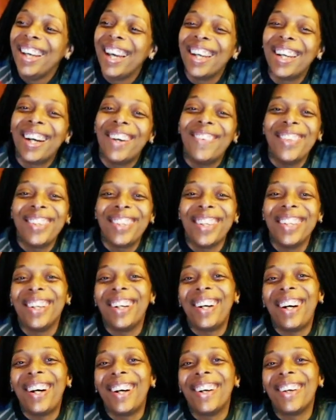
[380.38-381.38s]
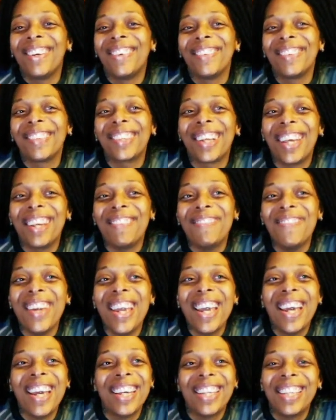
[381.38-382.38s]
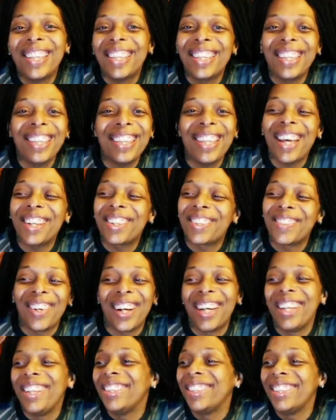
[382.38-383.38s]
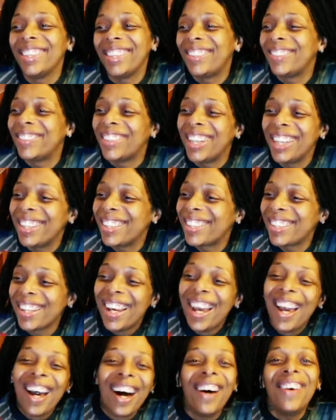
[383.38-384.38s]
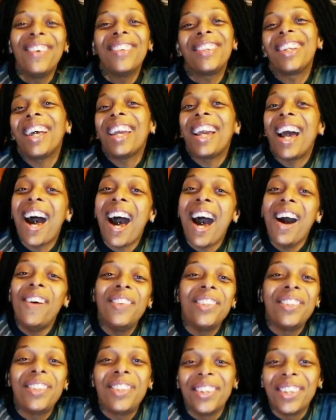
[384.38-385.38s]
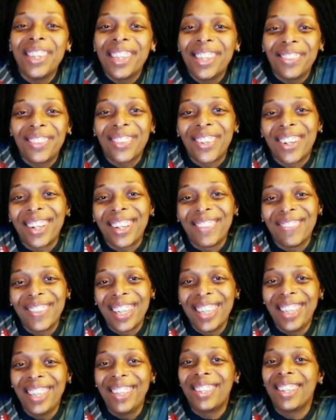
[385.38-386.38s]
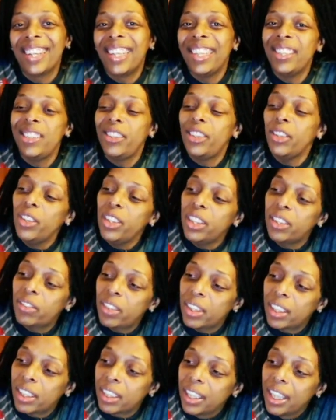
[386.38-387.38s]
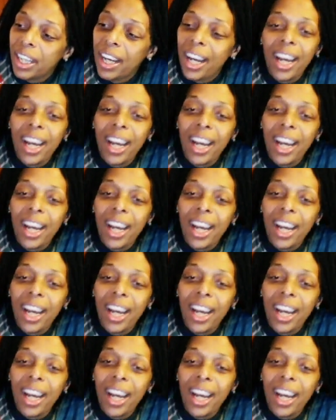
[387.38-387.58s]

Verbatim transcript: And I was in awe. I was like, man, that's why you're the greatest. I was like, I was doing it wrong, man. He's like, you're doing it wrong.